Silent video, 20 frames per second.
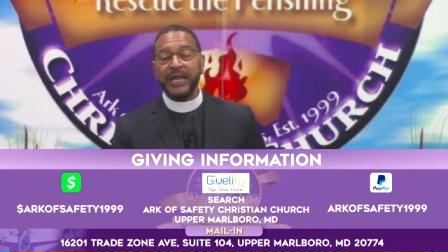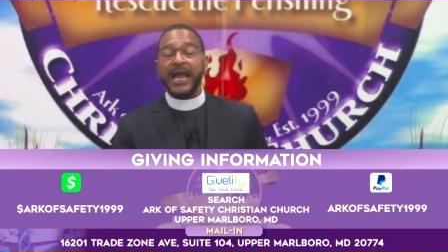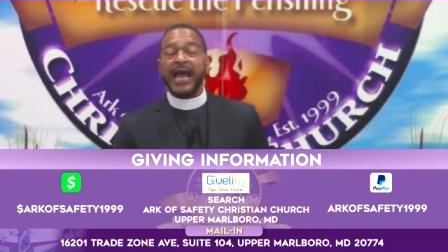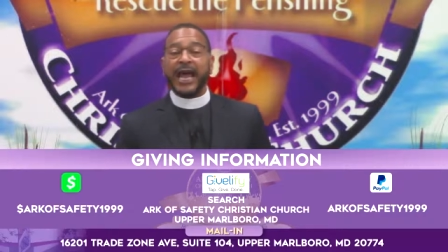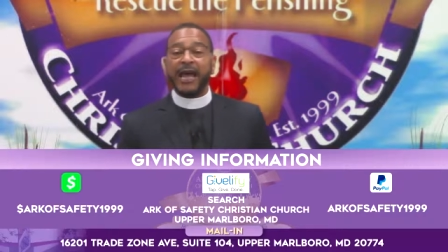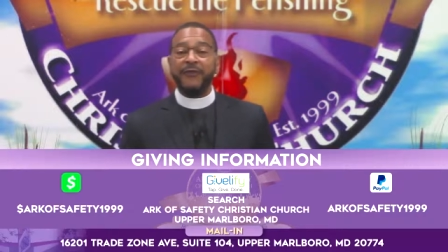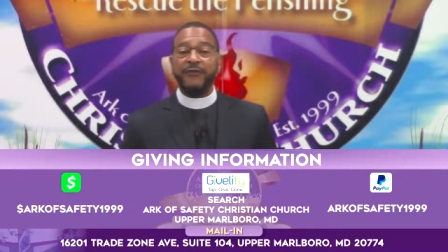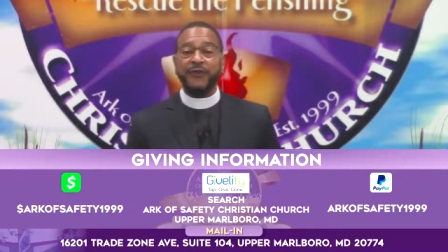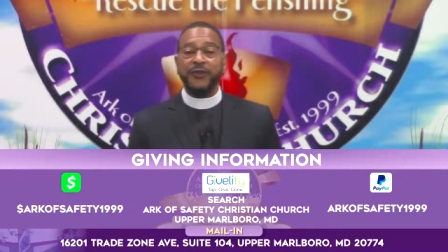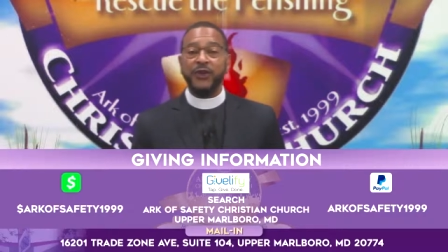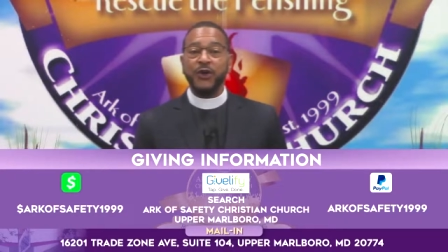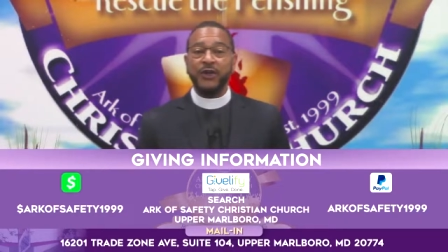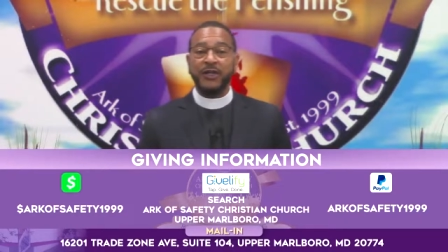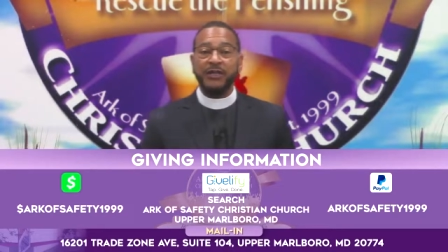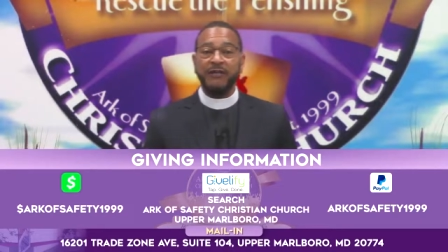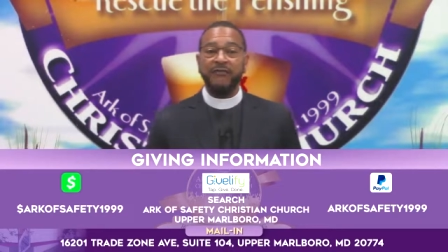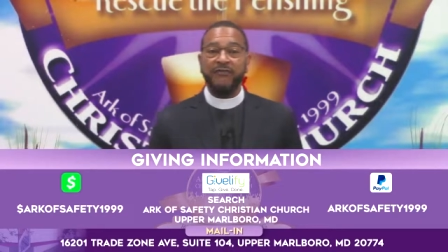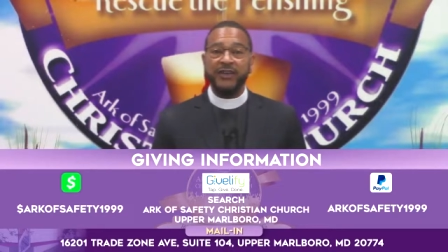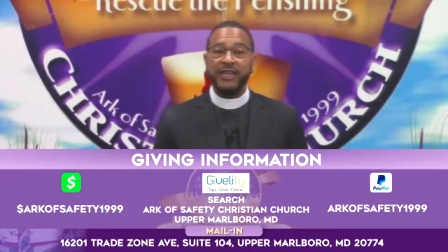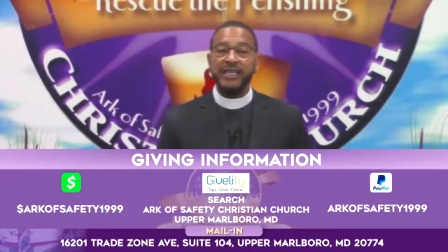And for your
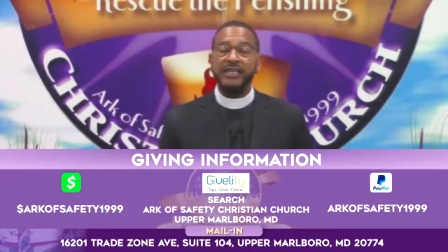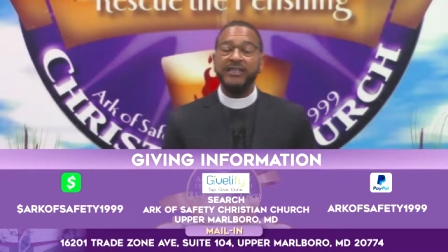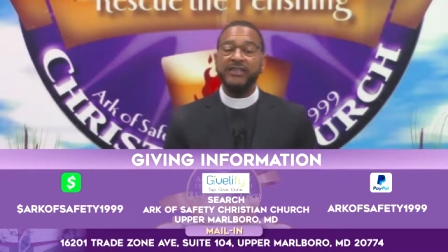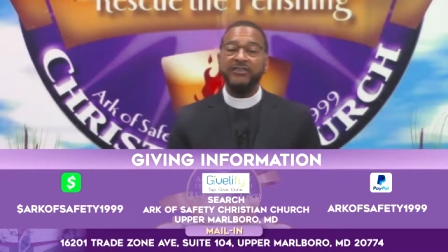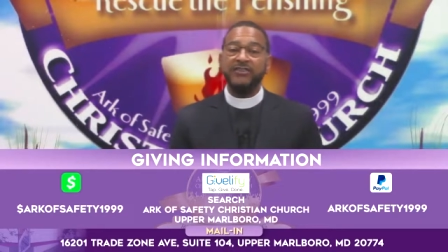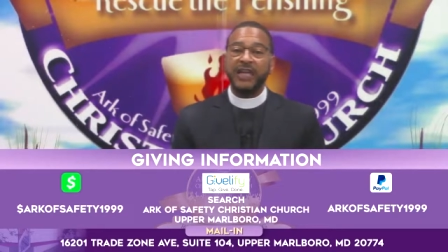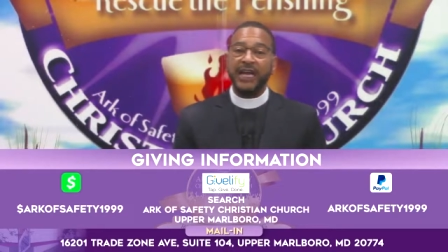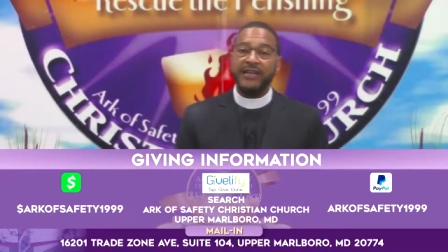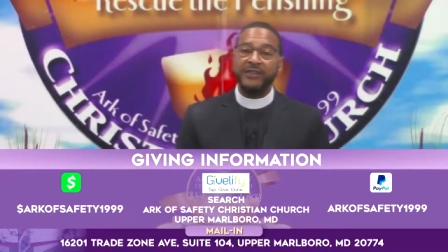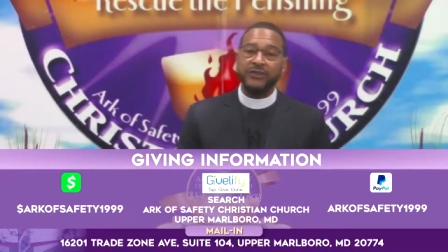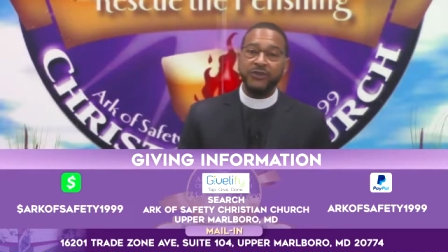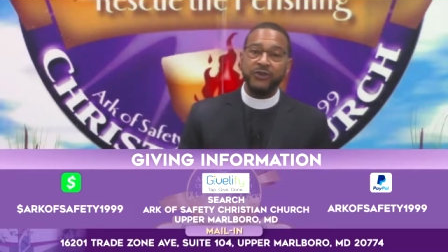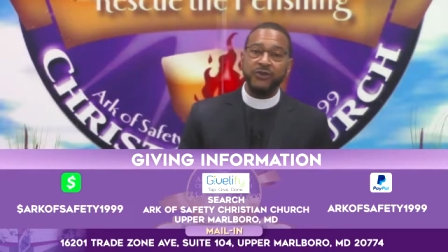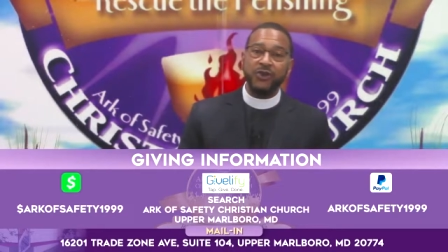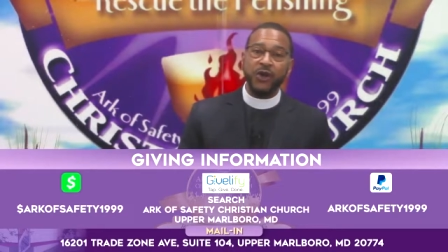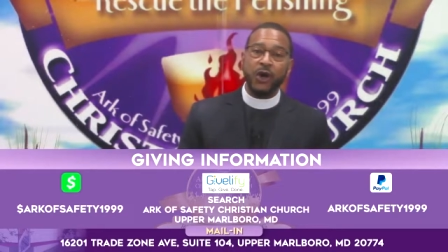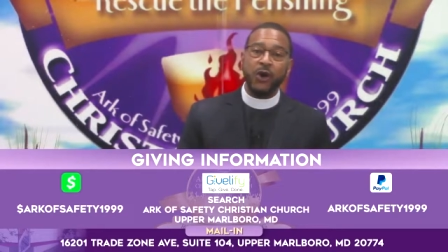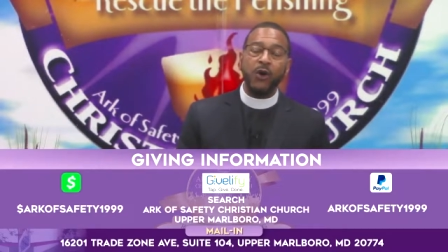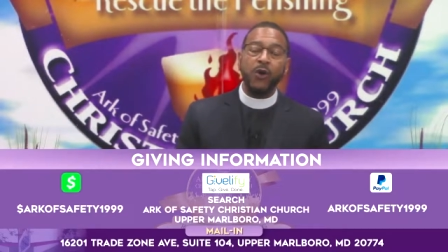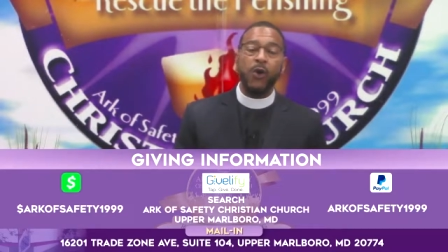convenience, as you
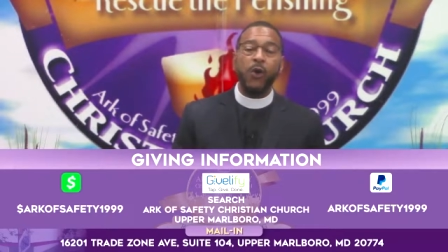know,